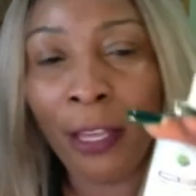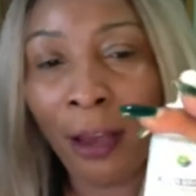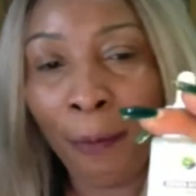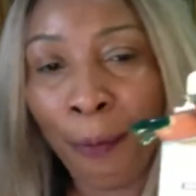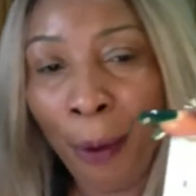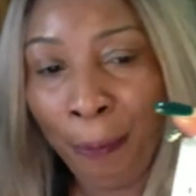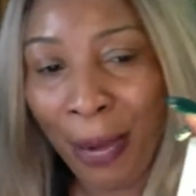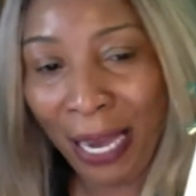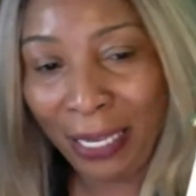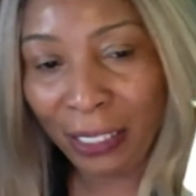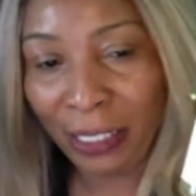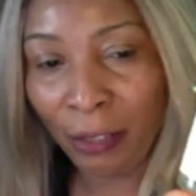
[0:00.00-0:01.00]
the
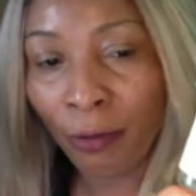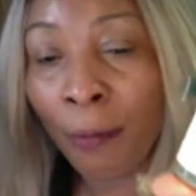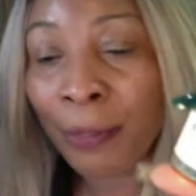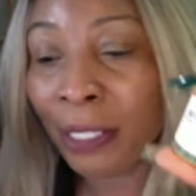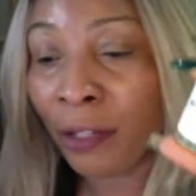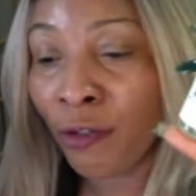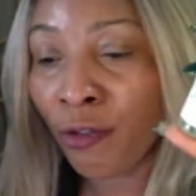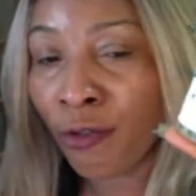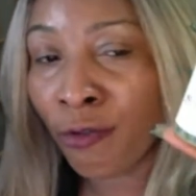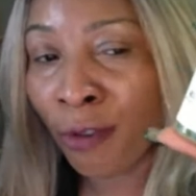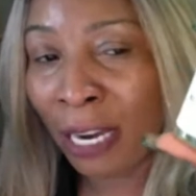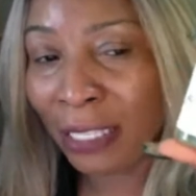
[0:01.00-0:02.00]
papaya serum is a
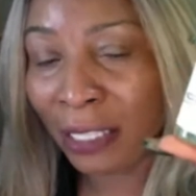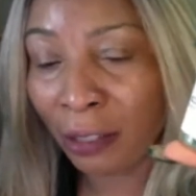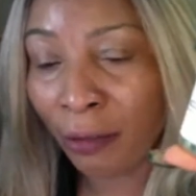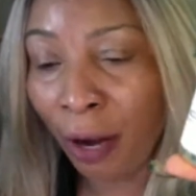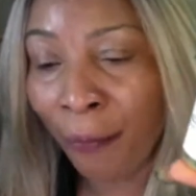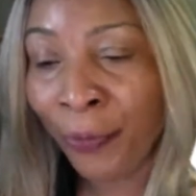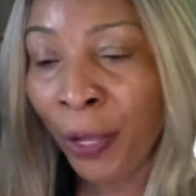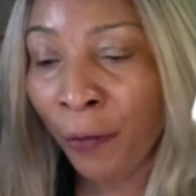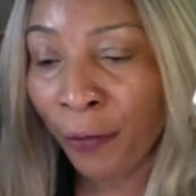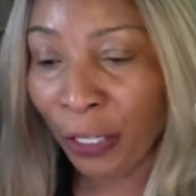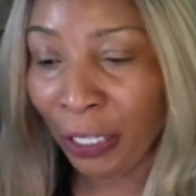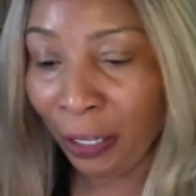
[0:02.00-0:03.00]
great serum
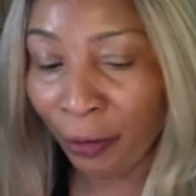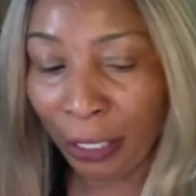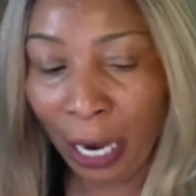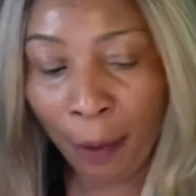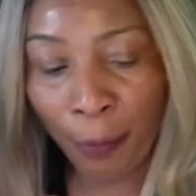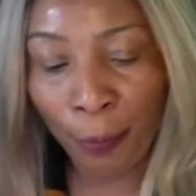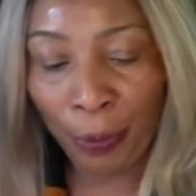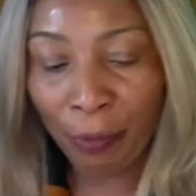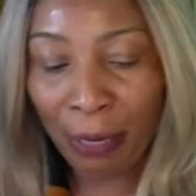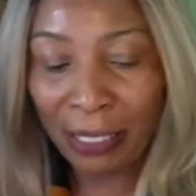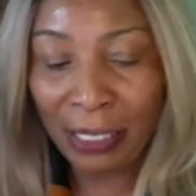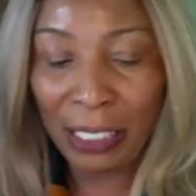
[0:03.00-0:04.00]
for clearing
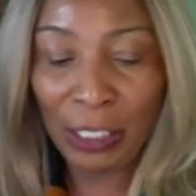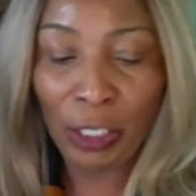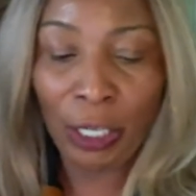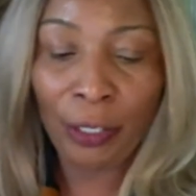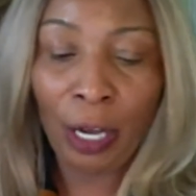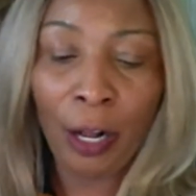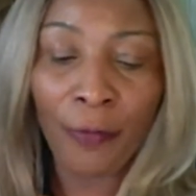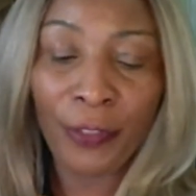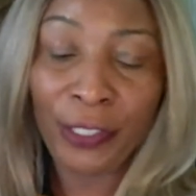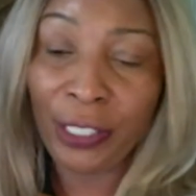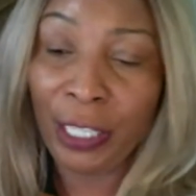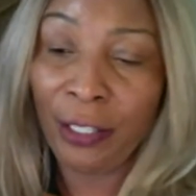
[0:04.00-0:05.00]
hyperpigmentation on
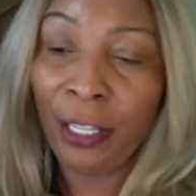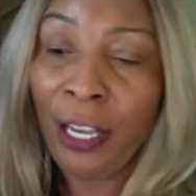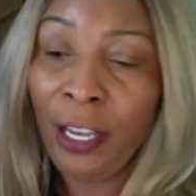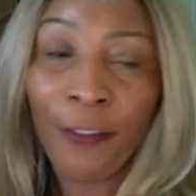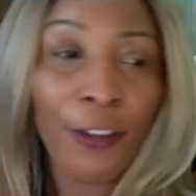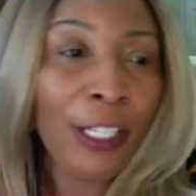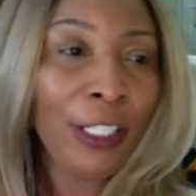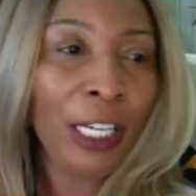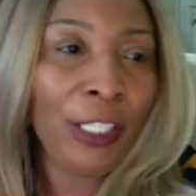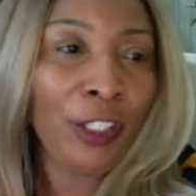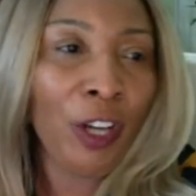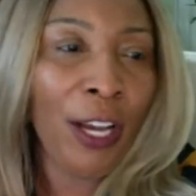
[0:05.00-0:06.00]
the skin. If you're
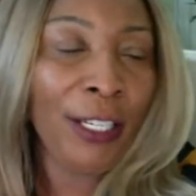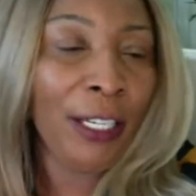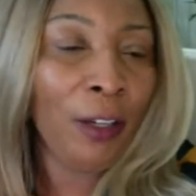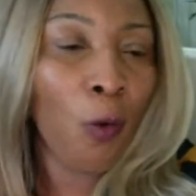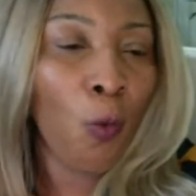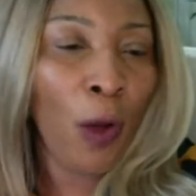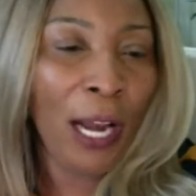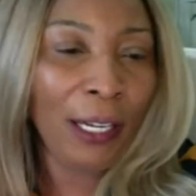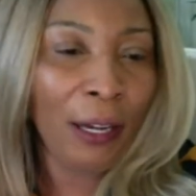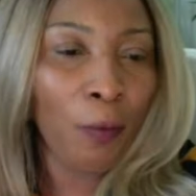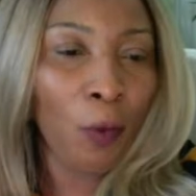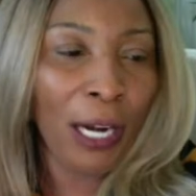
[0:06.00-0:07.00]
just joining,
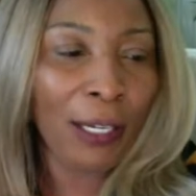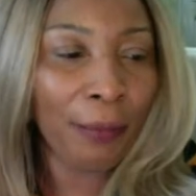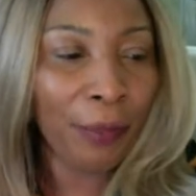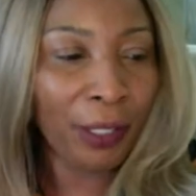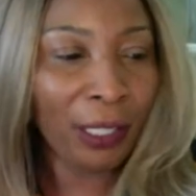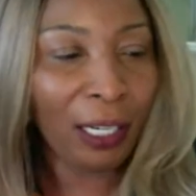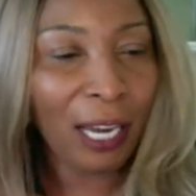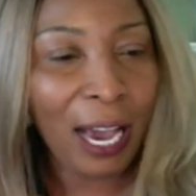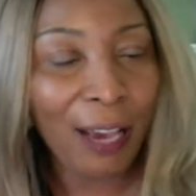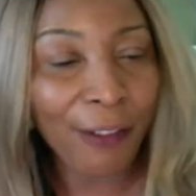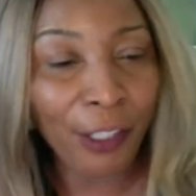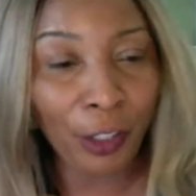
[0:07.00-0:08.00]
welcome, welcome to the
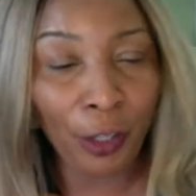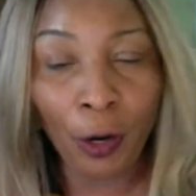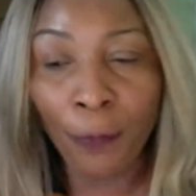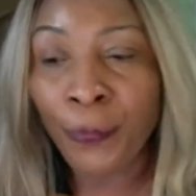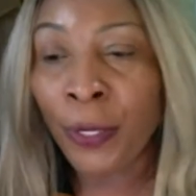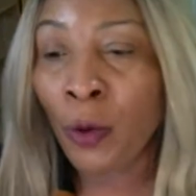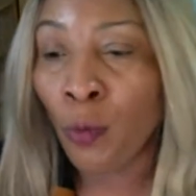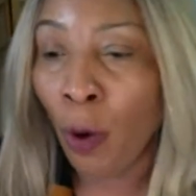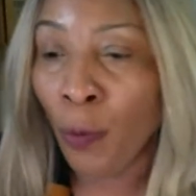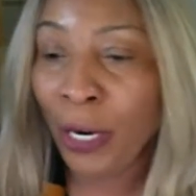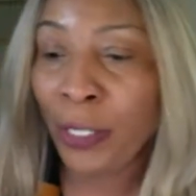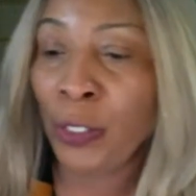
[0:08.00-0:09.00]
live show.
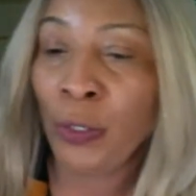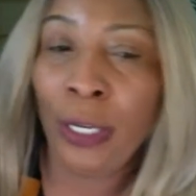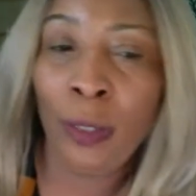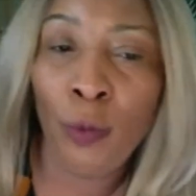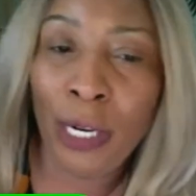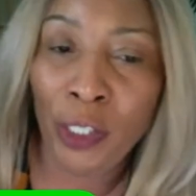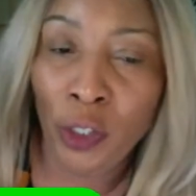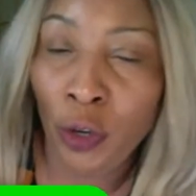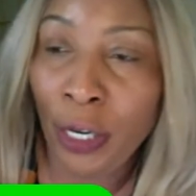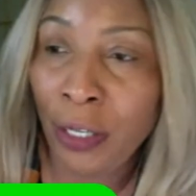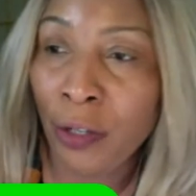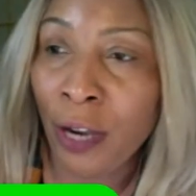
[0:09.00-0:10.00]
What we're doing, we're
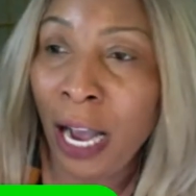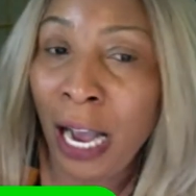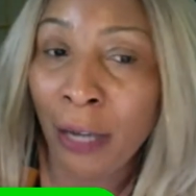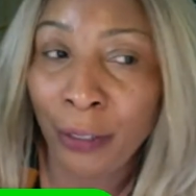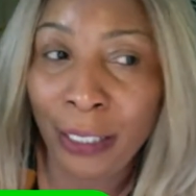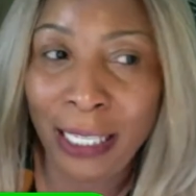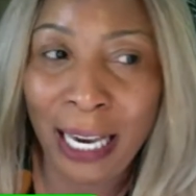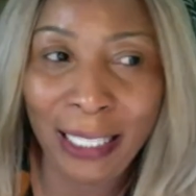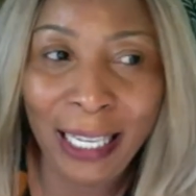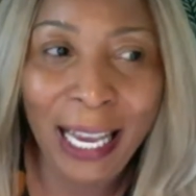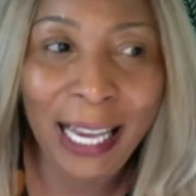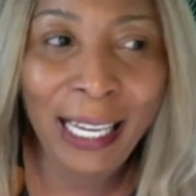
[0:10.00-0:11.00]
showing you how to
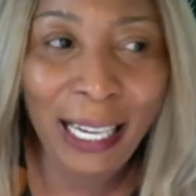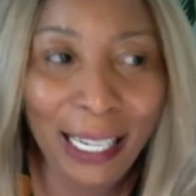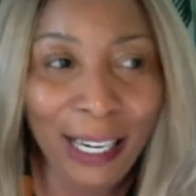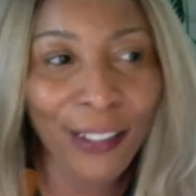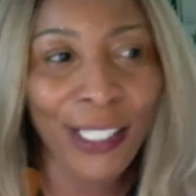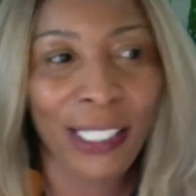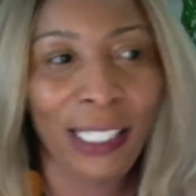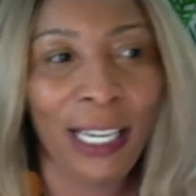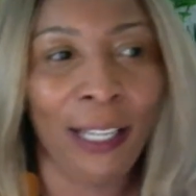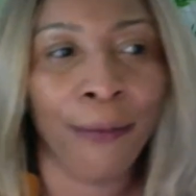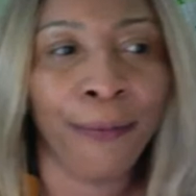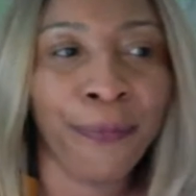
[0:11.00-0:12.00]
get clear skin